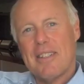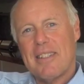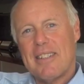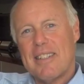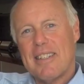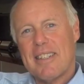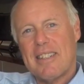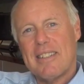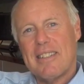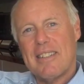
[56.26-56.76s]

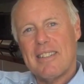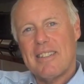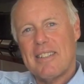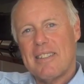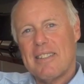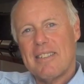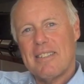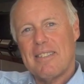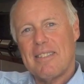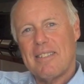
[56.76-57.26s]
addicted to
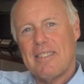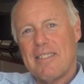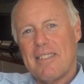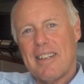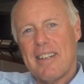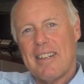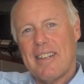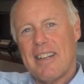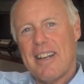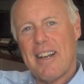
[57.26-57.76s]

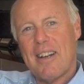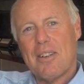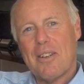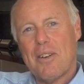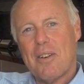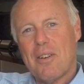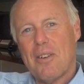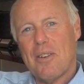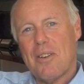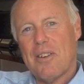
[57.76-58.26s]

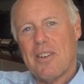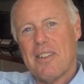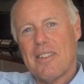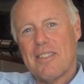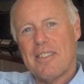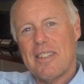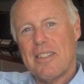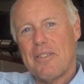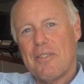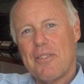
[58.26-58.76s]
alcohol,
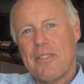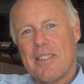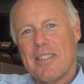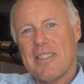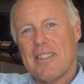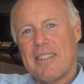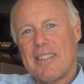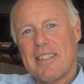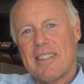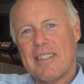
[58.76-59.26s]
didn't feel
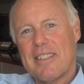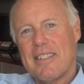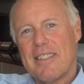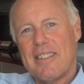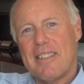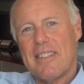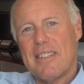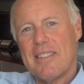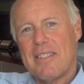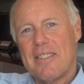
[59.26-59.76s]
addicted
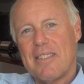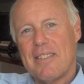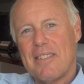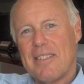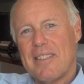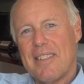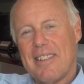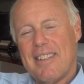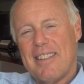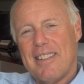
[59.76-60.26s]
to
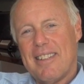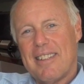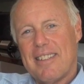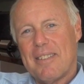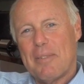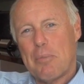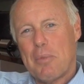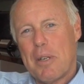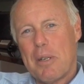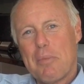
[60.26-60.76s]

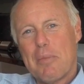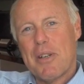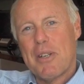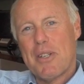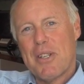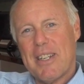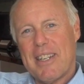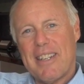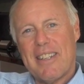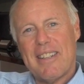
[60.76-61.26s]
pretty
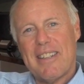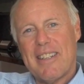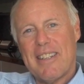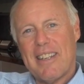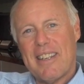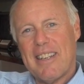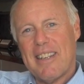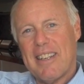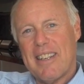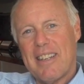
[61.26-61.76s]
much
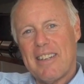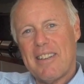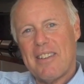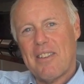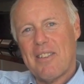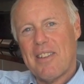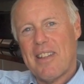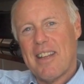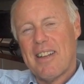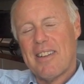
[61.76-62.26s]
anything, and
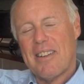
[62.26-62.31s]
just had